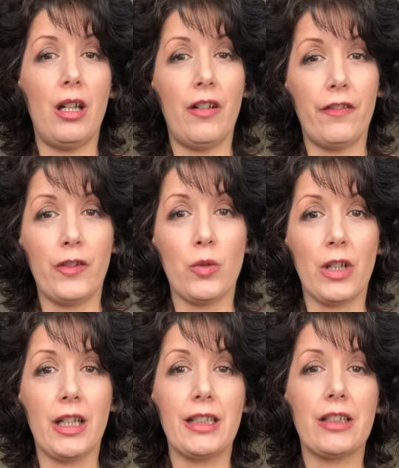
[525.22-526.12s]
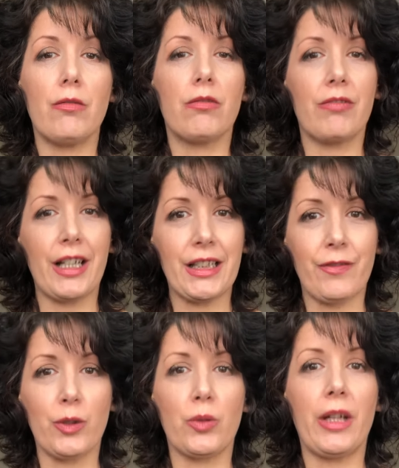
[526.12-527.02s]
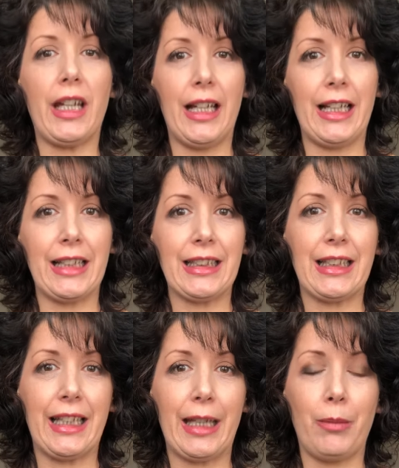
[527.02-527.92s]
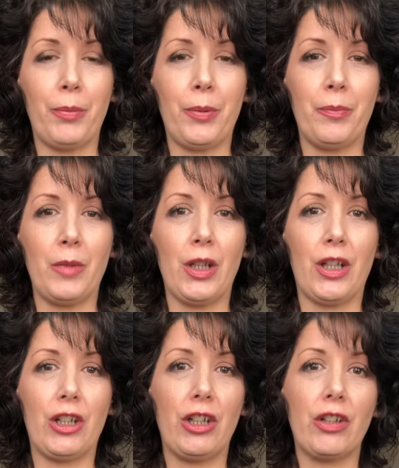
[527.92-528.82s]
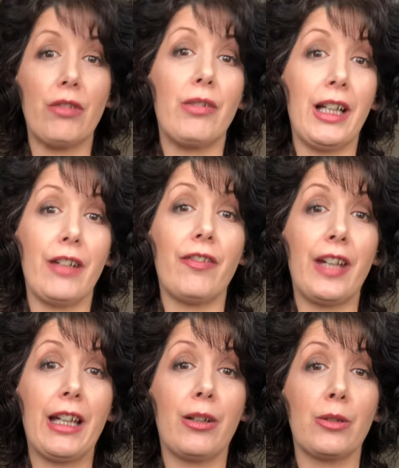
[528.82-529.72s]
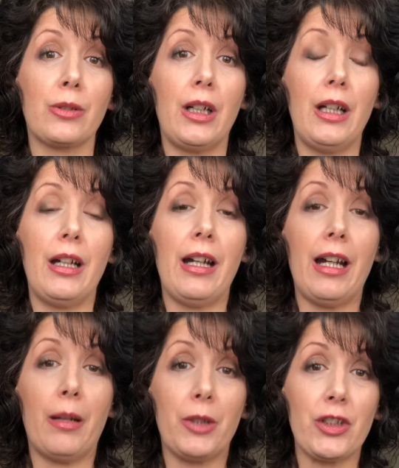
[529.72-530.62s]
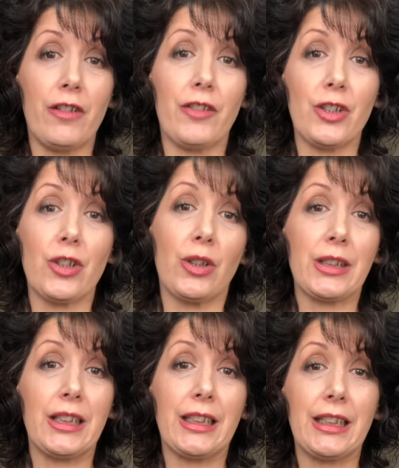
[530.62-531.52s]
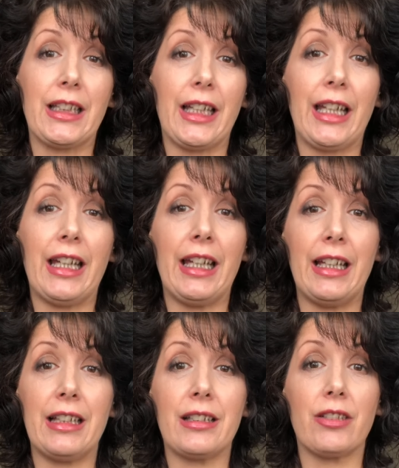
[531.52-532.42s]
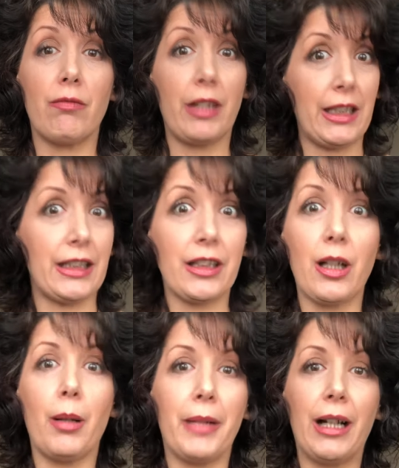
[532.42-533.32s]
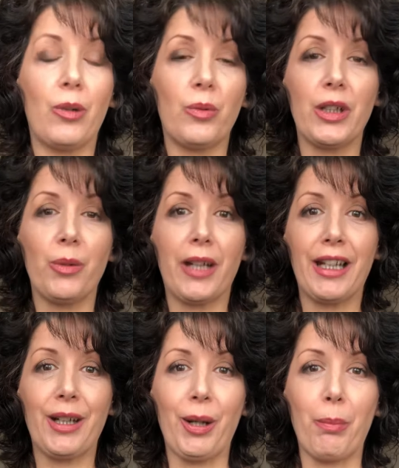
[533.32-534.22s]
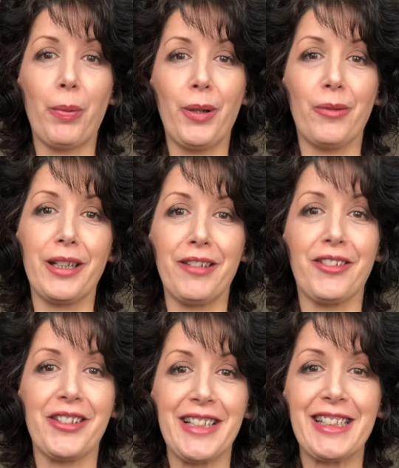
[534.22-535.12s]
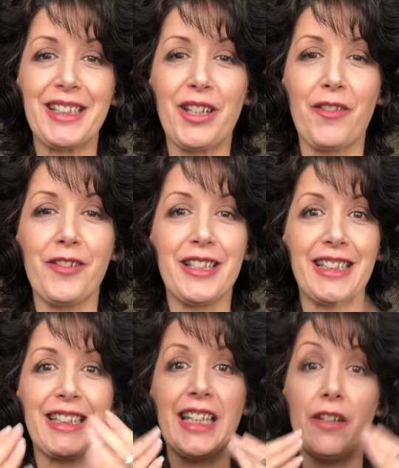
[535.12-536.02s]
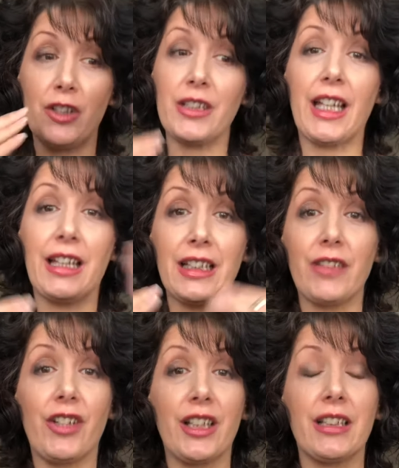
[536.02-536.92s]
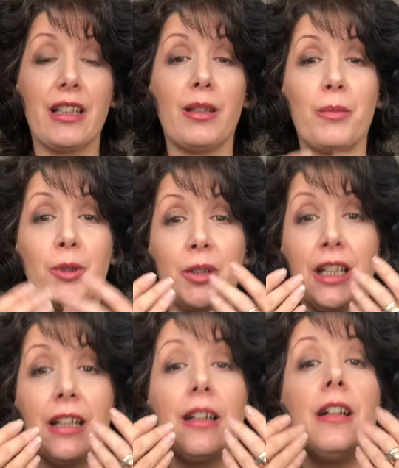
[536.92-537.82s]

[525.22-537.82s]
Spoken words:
full night's restful healing sleep, you know. And you can really feel how much of your toxicity is ready to come out when you wake up, when you're on this stuff. And as I say, if you take this first thing in the morning,